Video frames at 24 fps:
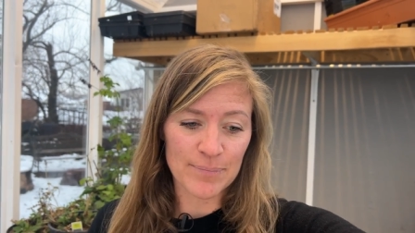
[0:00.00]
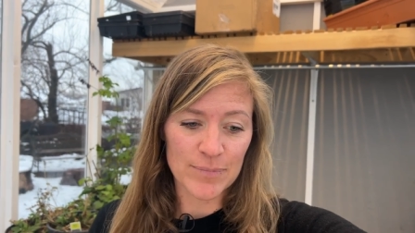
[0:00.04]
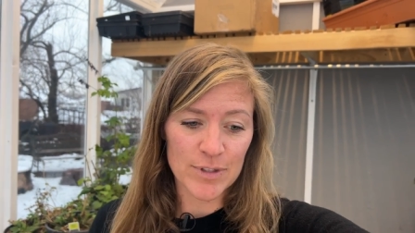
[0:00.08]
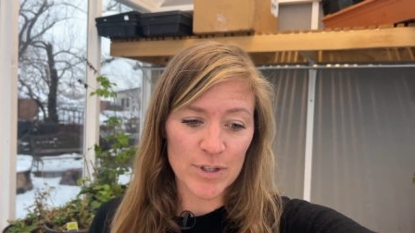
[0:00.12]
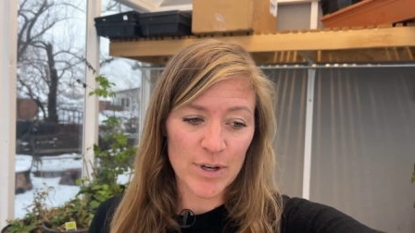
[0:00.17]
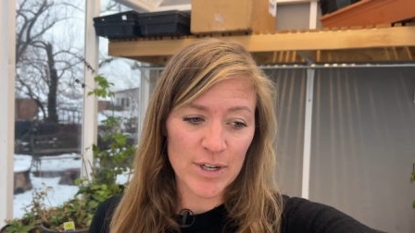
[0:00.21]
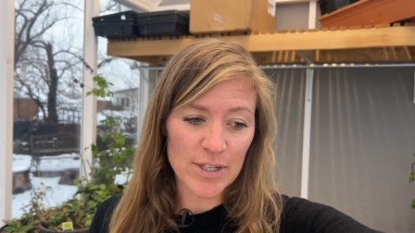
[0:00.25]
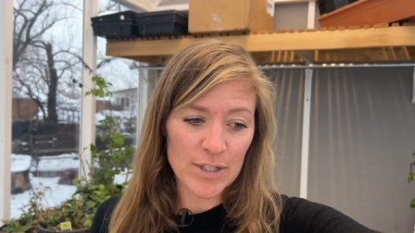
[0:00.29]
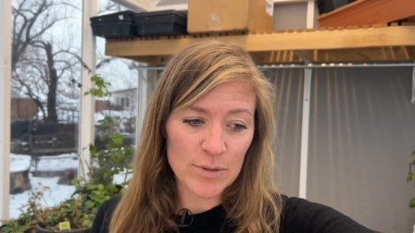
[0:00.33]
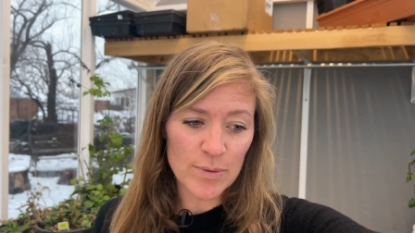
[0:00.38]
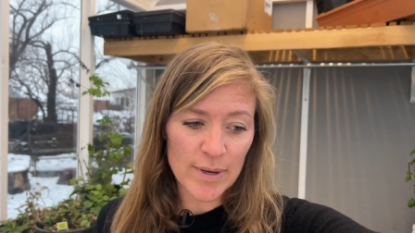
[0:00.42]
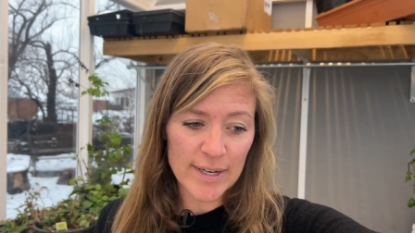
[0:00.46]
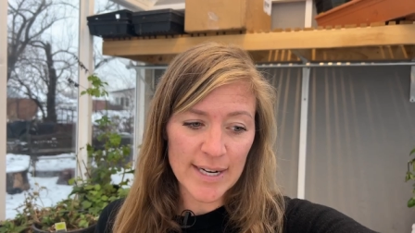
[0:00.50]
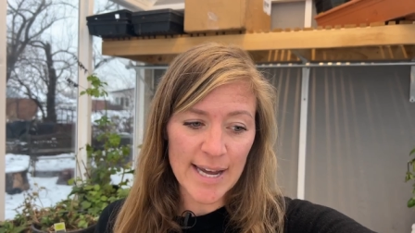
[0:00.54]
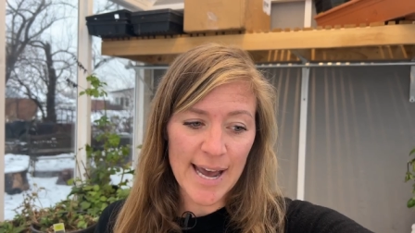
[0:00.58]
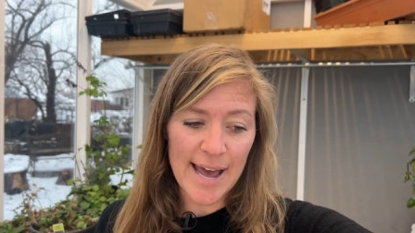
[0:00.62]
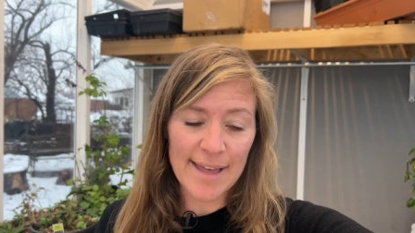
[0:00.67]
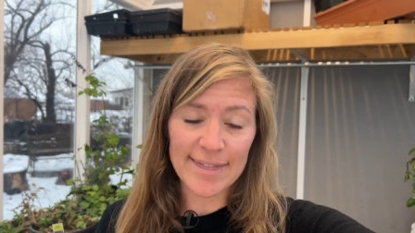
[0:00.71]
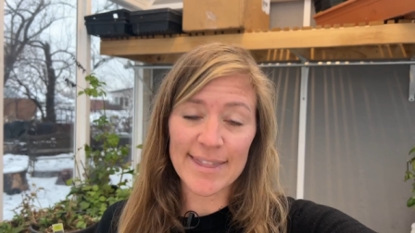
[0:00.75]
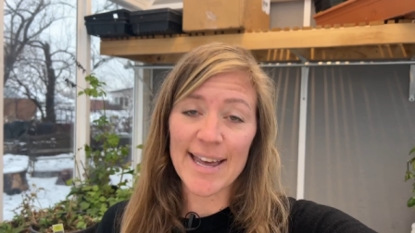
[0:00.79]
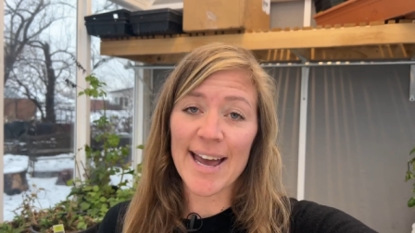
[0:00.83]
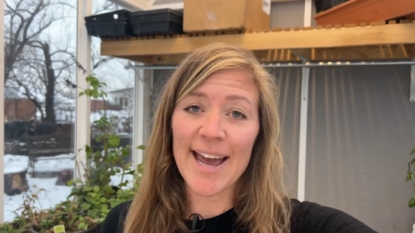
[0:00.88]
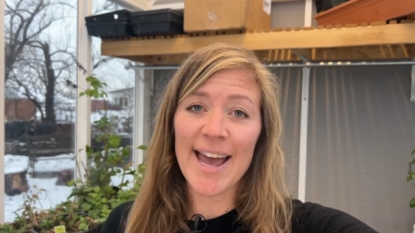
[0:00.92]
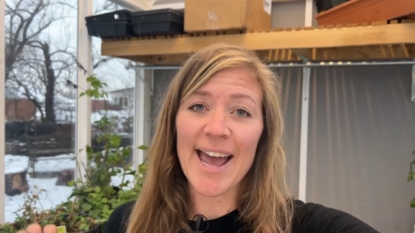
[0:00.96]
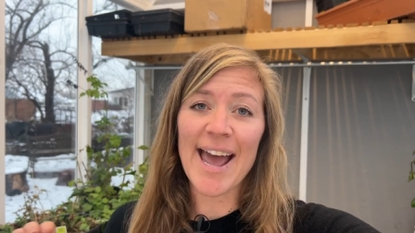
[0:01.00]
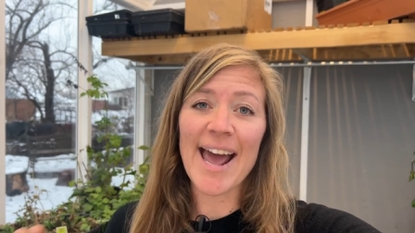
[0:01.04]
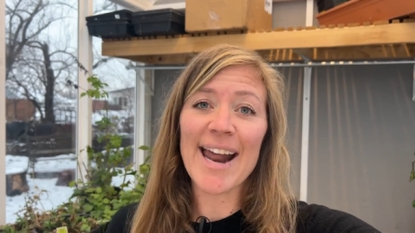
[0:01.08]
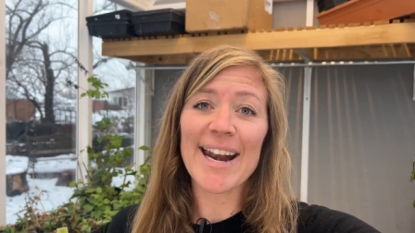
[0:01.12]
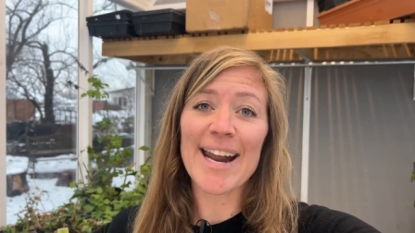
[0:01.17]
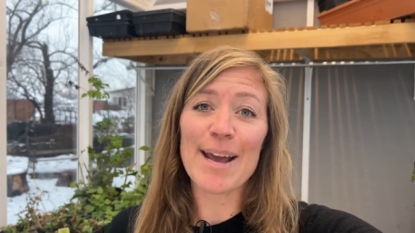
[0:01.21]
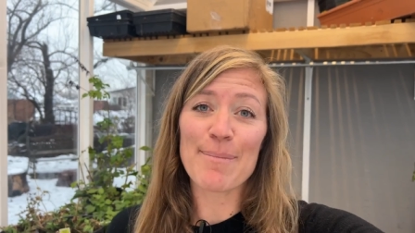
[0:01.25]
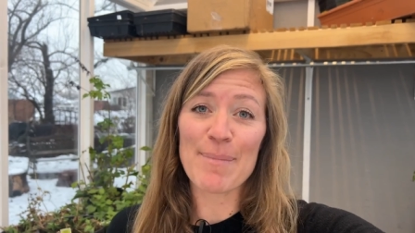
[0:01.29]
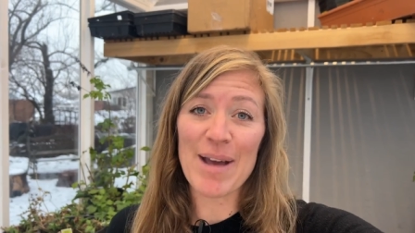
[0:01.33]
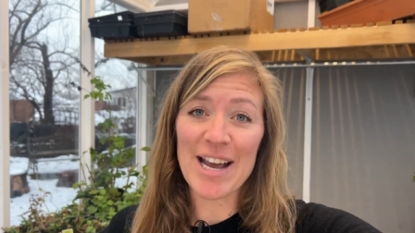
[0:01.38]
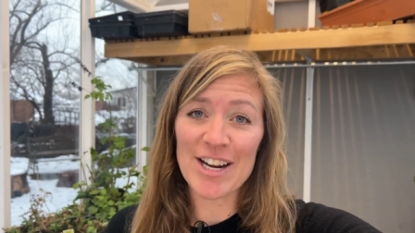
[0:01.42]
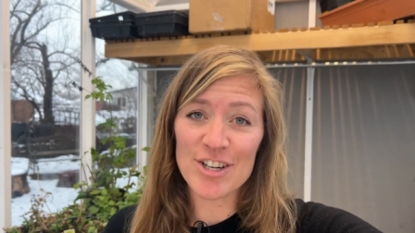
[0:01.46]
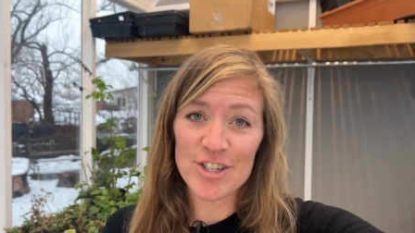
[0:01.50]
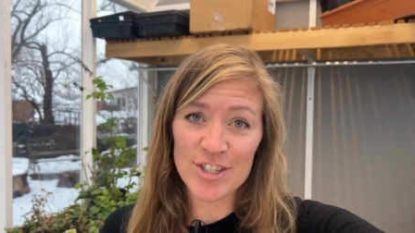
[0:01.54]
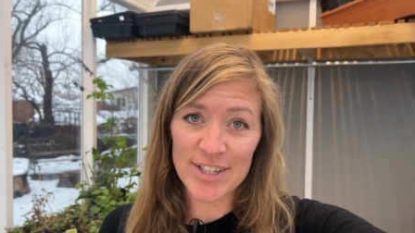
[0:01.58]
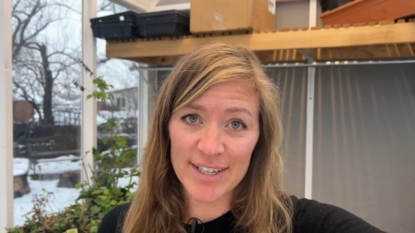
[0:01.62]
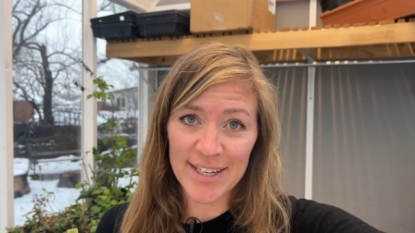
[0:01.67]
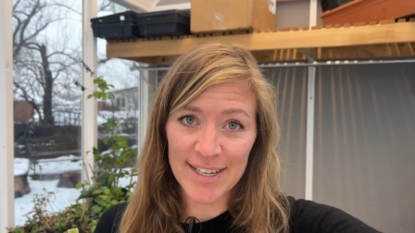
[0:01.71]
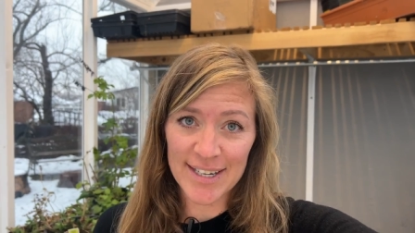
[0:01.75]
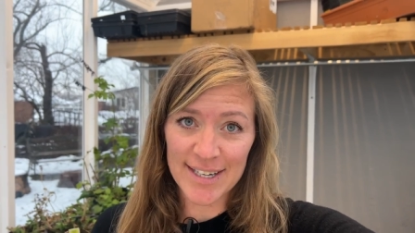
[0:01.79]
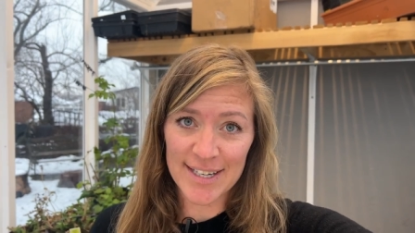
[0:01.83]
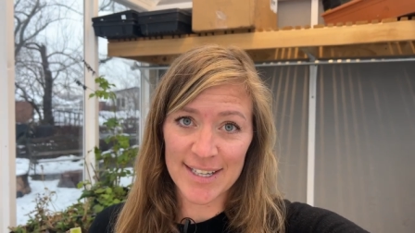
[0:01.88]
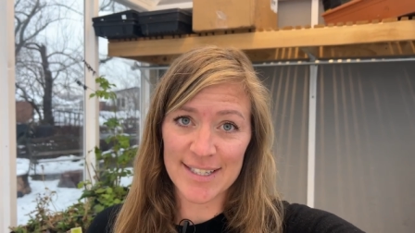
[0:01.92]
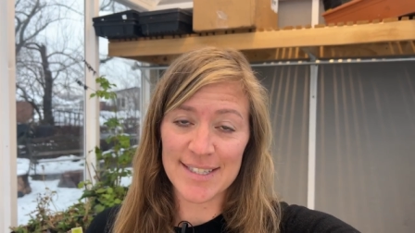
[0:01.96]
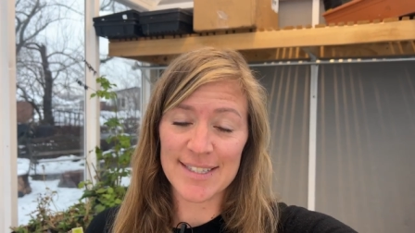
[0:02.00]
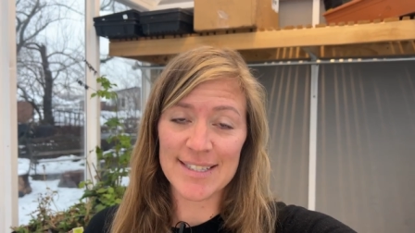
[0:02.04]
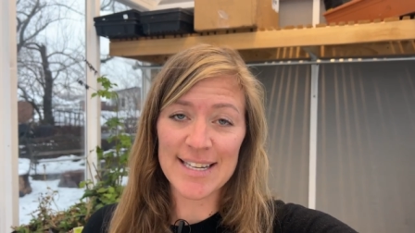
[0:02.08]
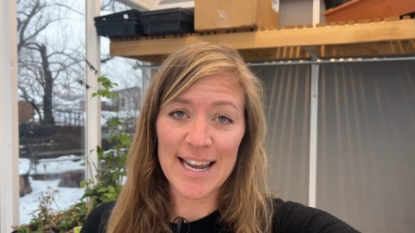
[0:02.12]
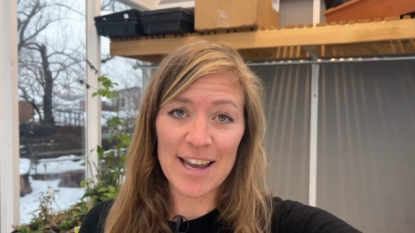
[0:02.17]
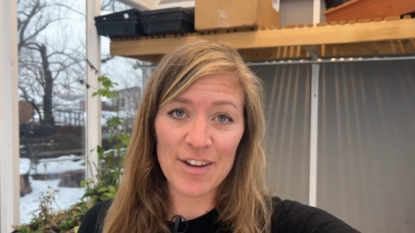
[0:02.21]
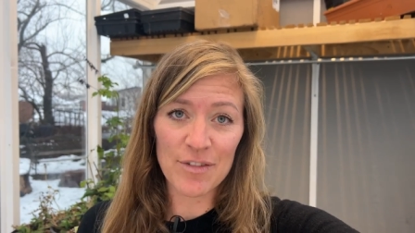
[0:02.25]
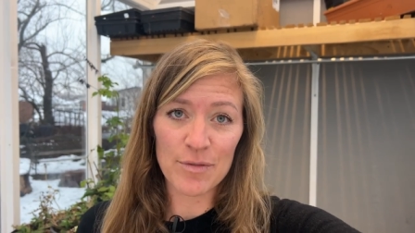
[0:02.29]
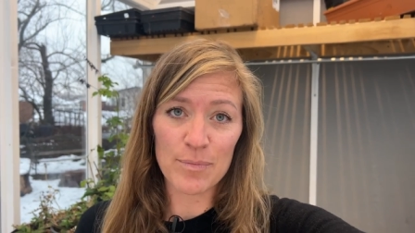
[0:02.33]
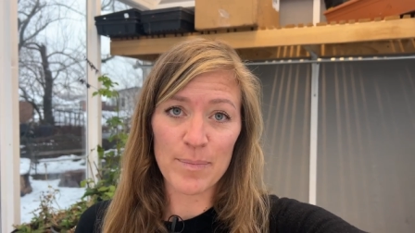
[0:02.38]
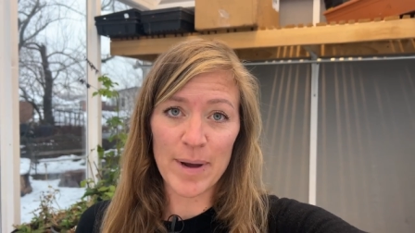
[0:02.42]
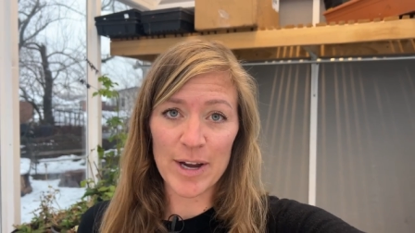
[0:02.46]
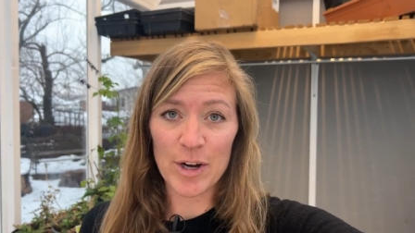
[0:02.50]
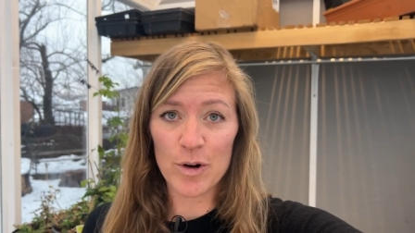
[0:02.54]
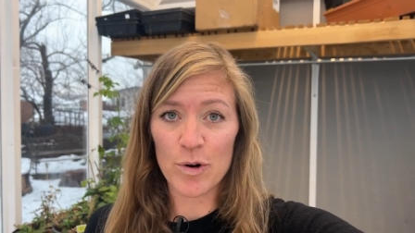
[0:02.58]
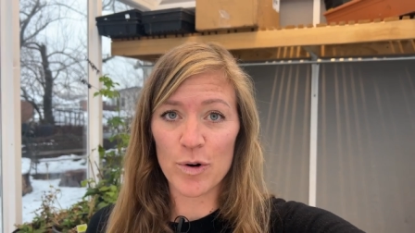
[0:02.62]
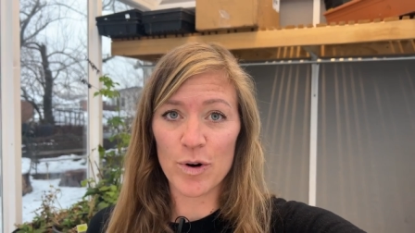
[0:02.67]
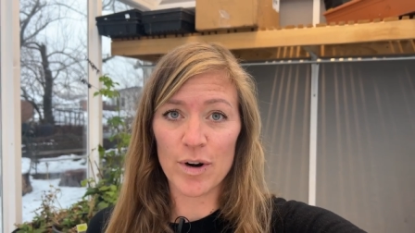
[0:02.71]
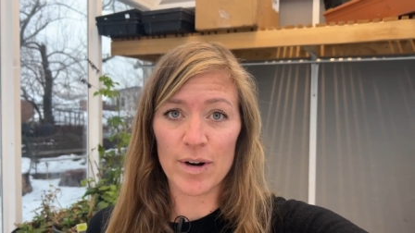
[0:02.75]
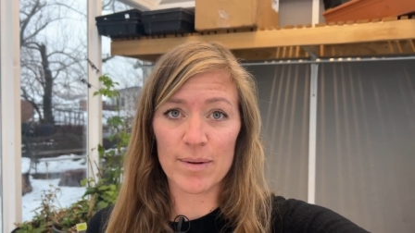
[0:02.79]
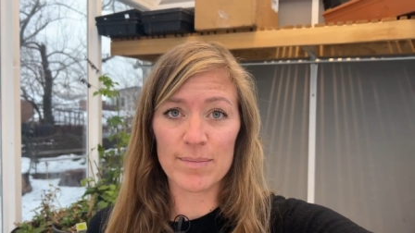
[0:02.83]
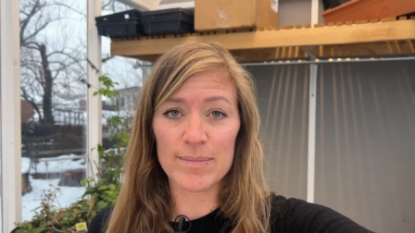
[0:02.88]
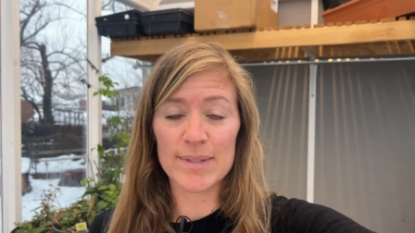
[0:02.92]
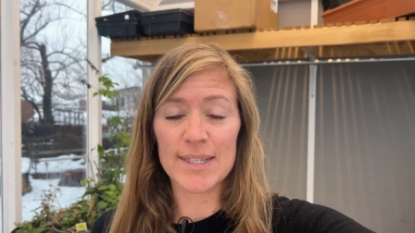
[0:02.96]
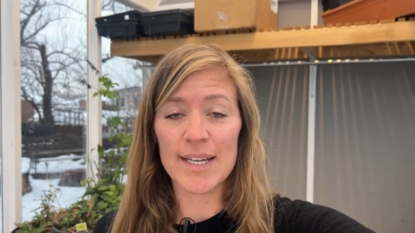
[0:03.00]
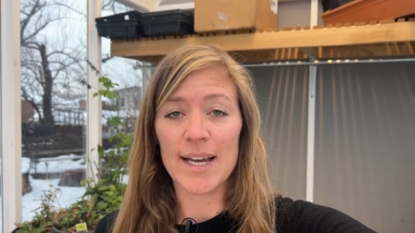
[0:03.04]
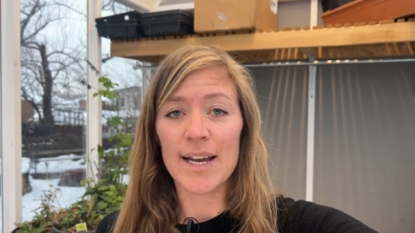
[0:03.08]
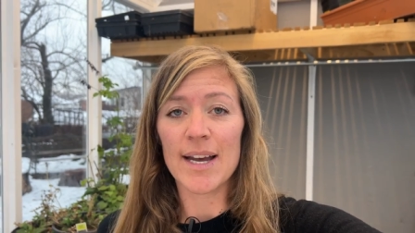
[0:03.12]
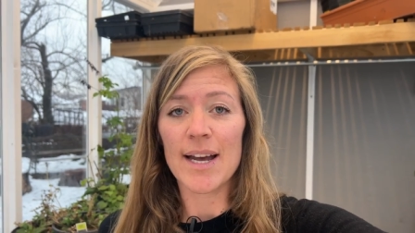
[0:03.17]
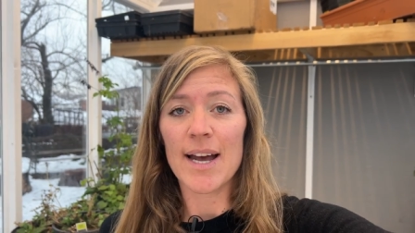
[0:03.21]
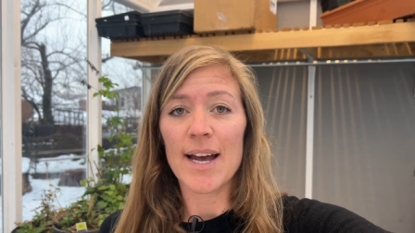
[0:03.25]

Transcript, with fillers: So I just wanted to add that. And I'm actually gonna save my corms.